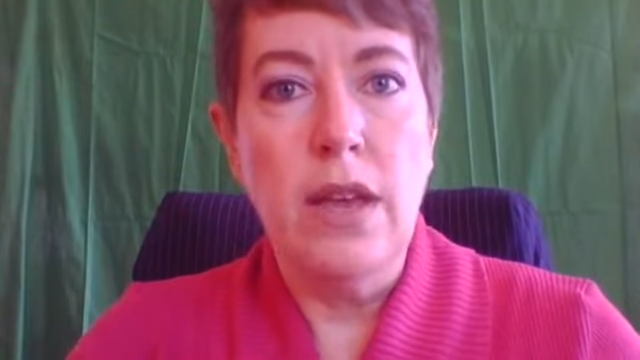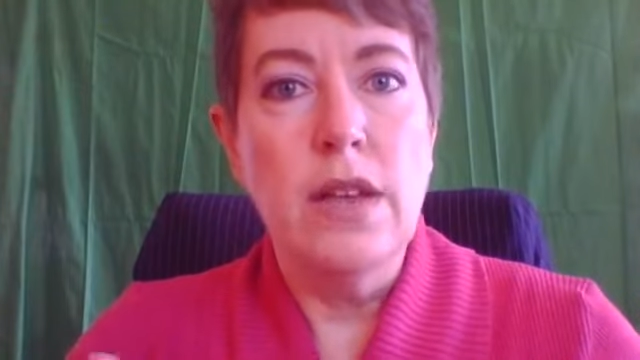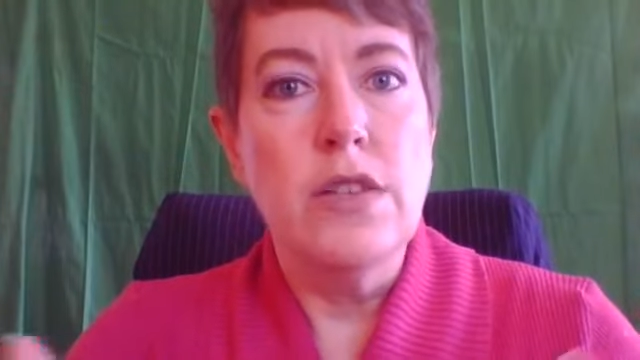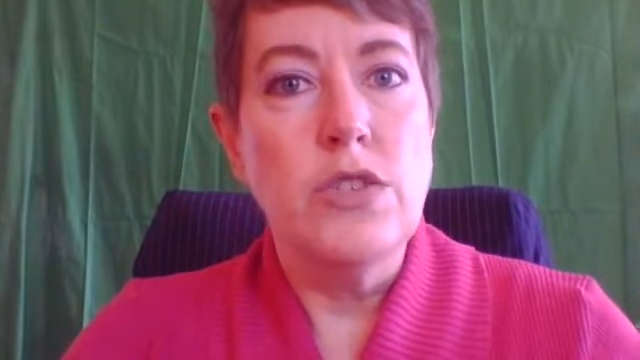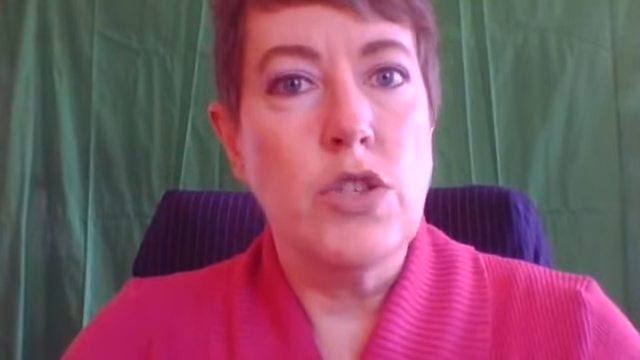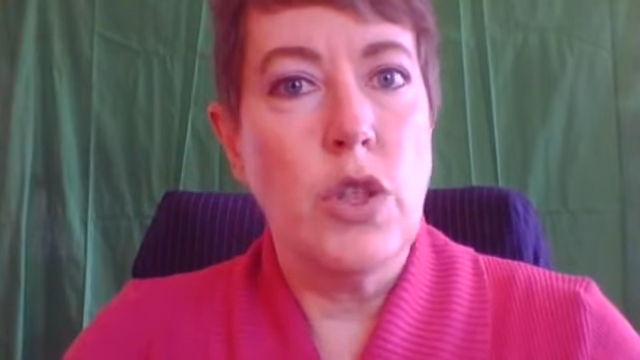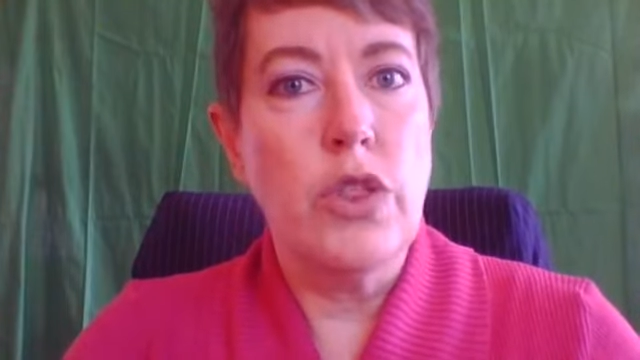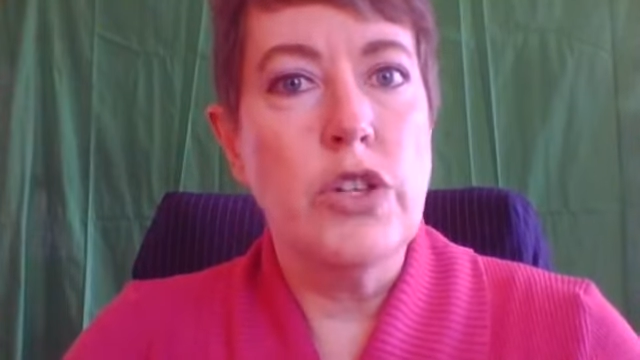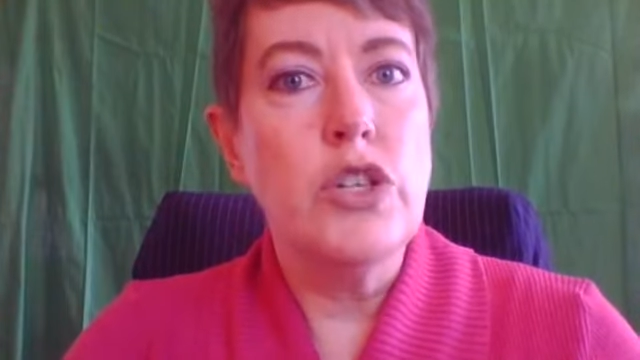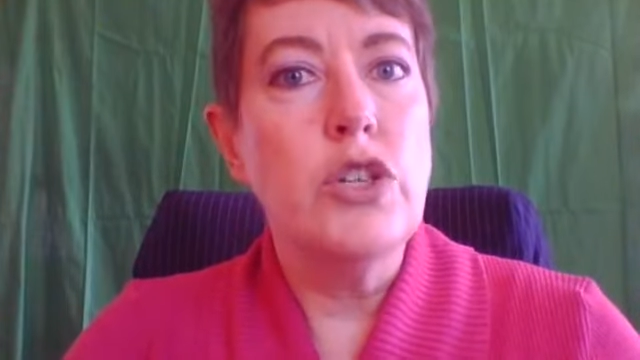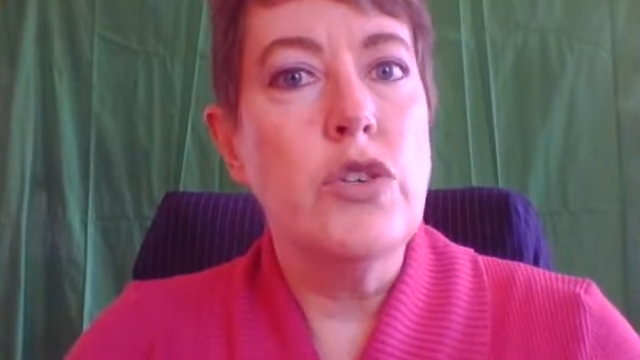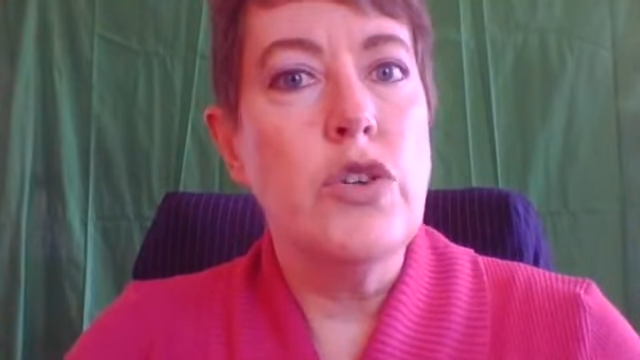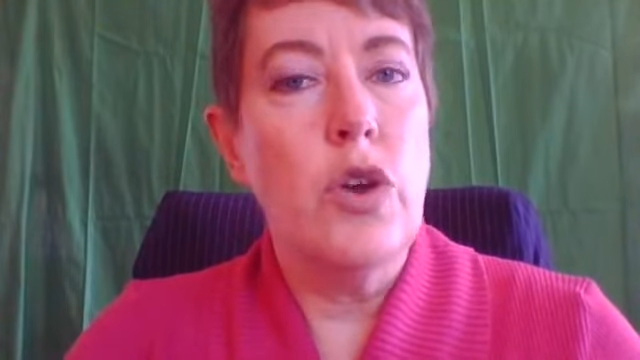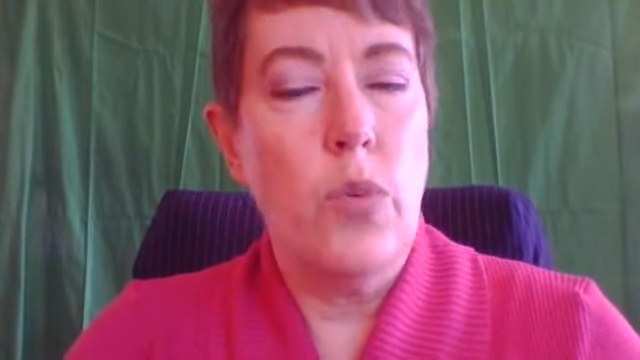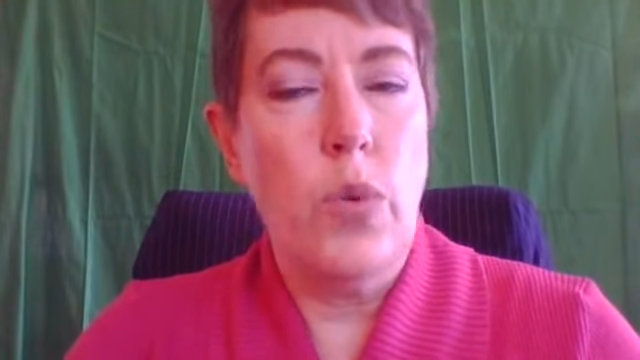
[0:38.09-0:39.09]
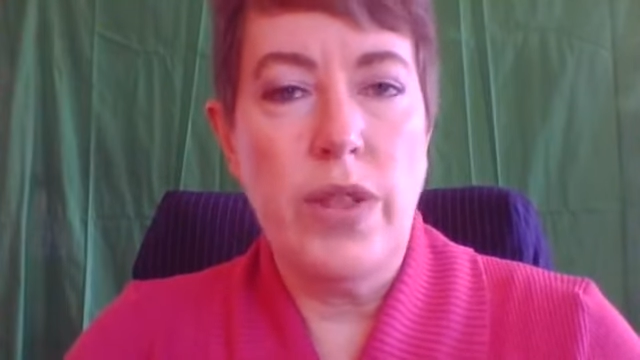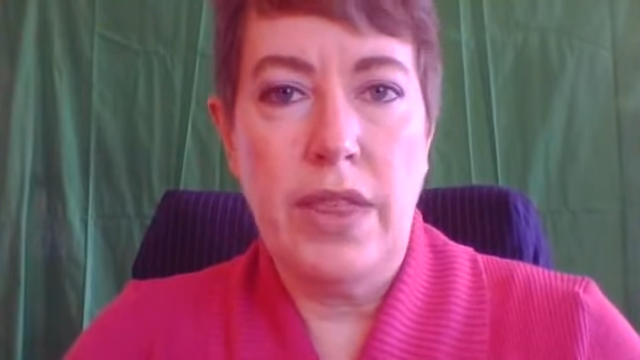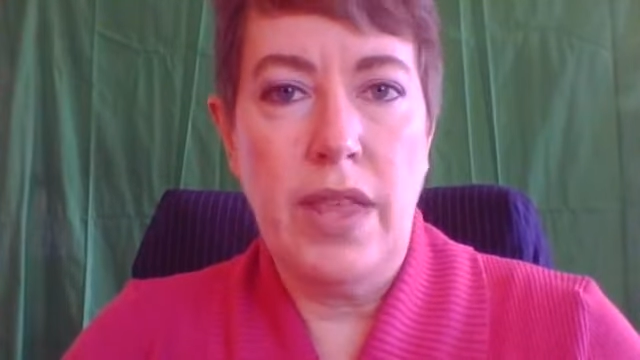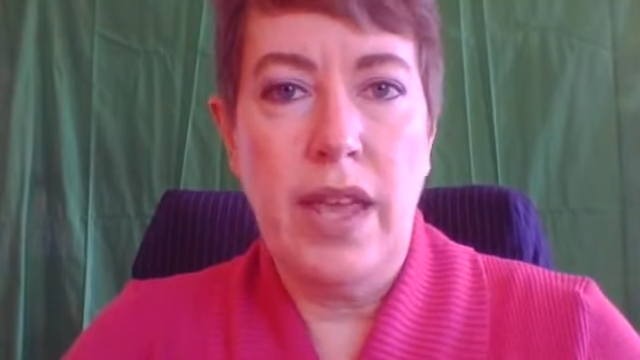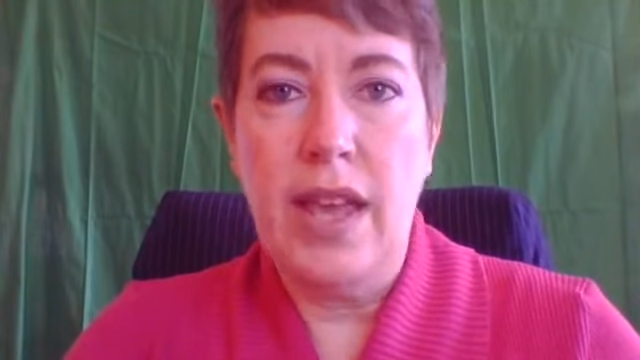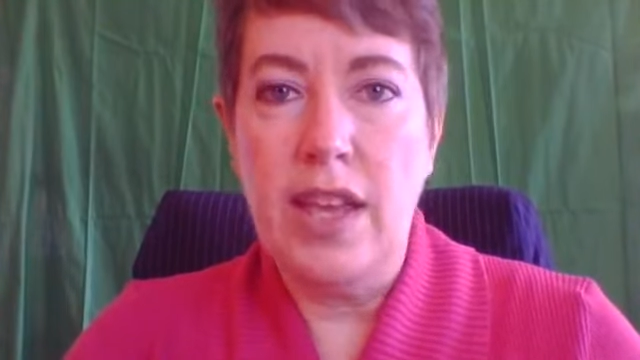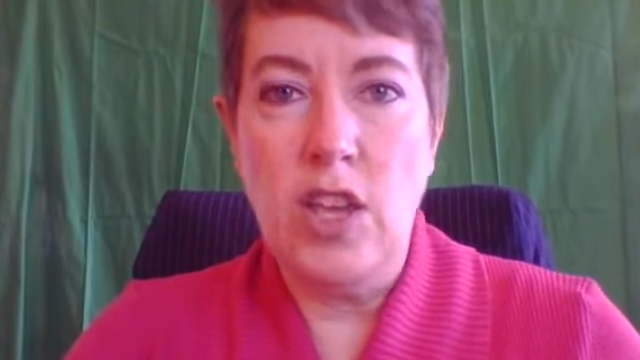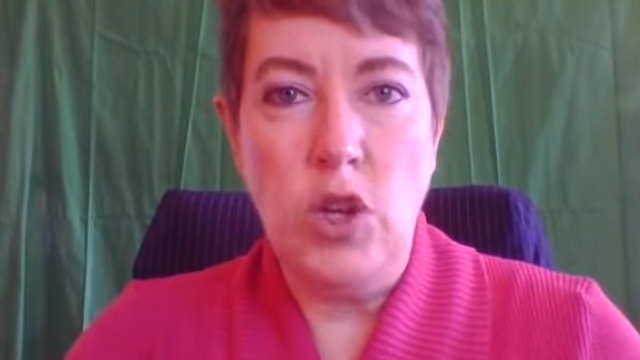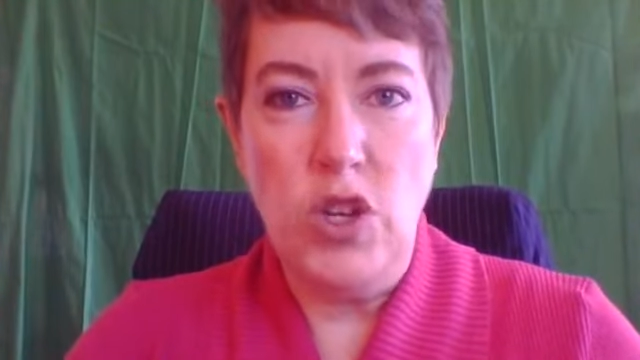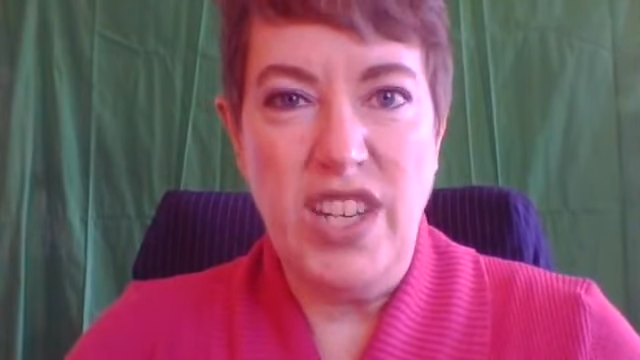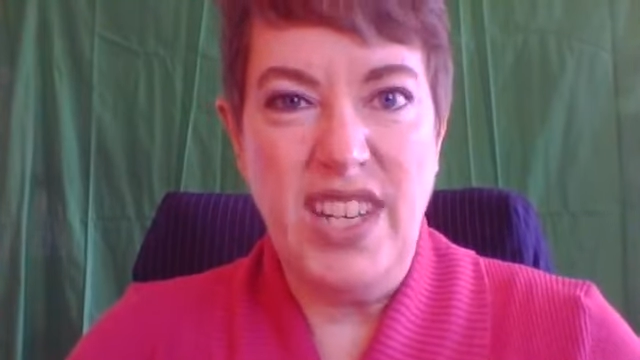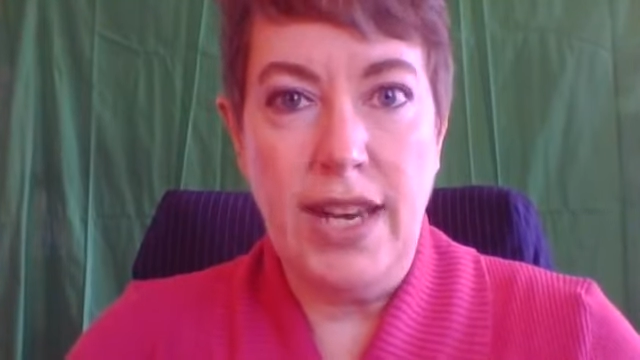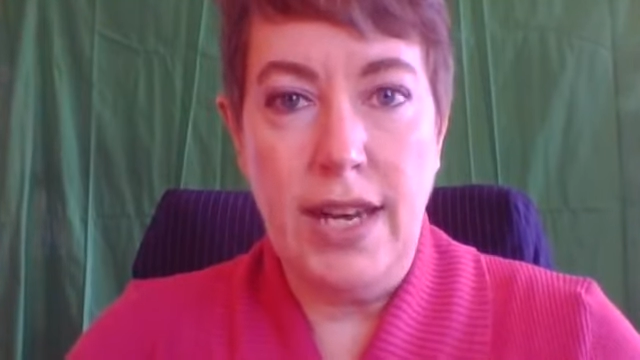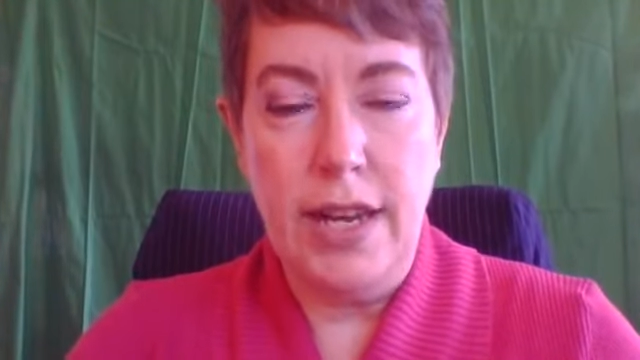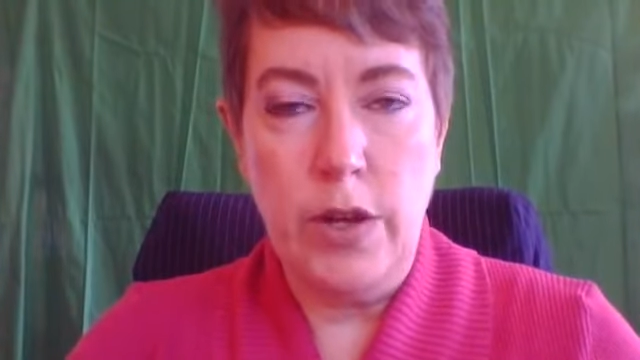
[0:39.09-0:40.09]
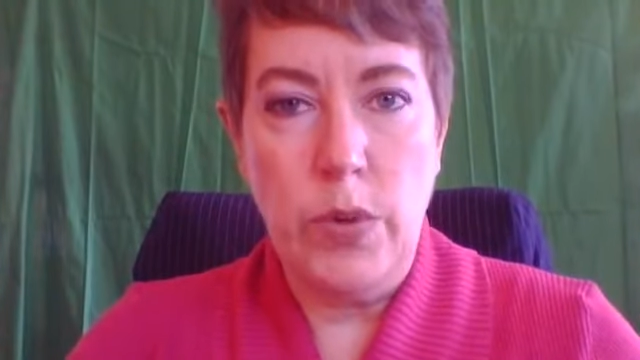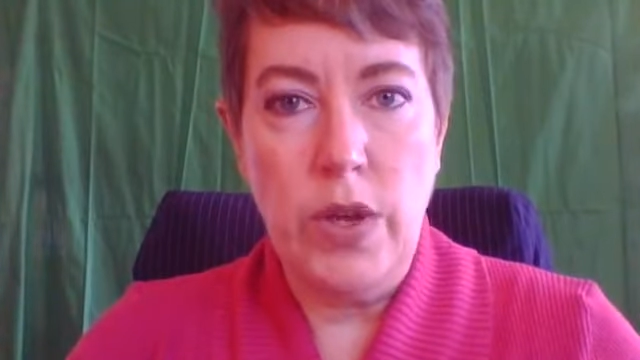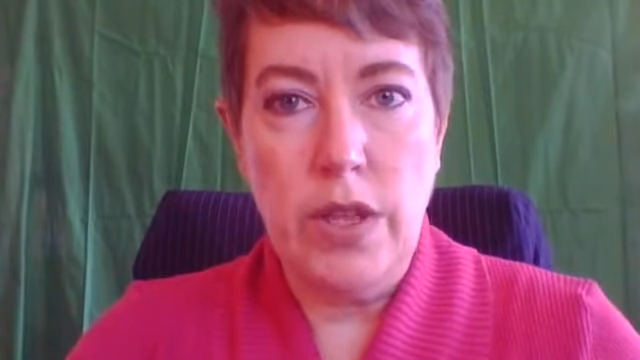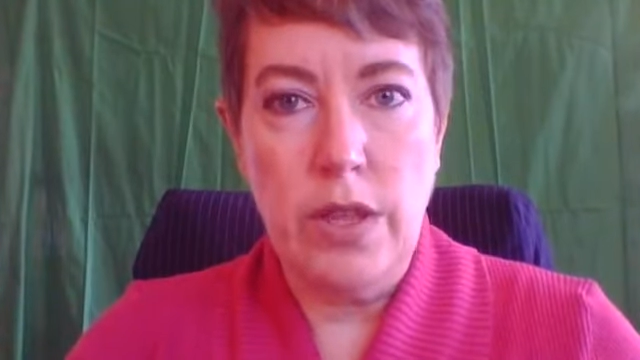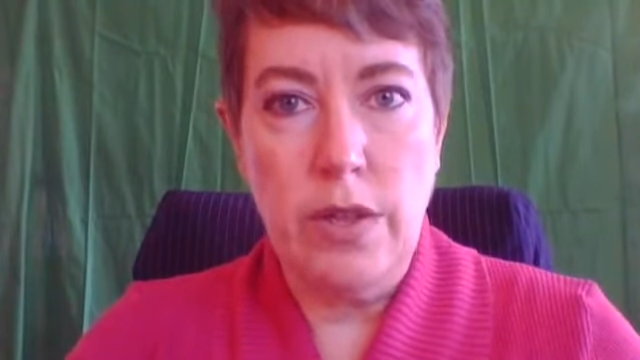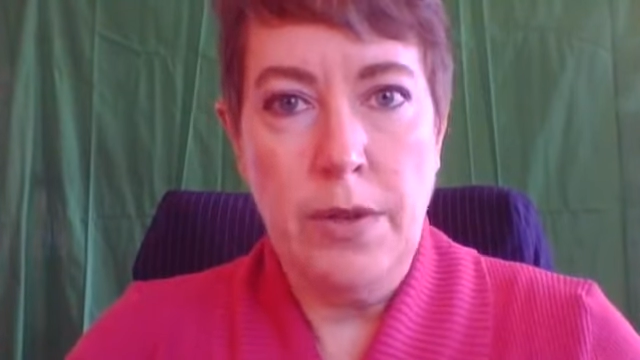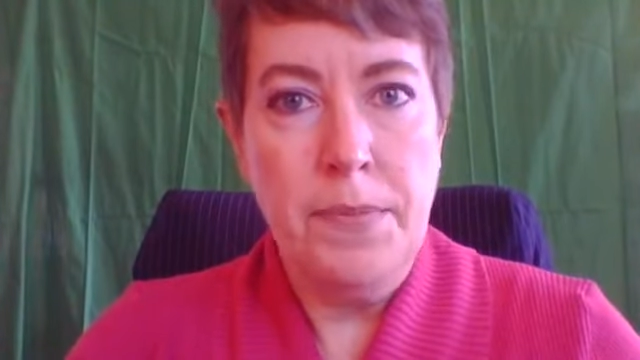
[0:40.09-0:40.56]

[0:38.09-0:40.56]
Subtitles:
so that you know what the heck you're dealing with.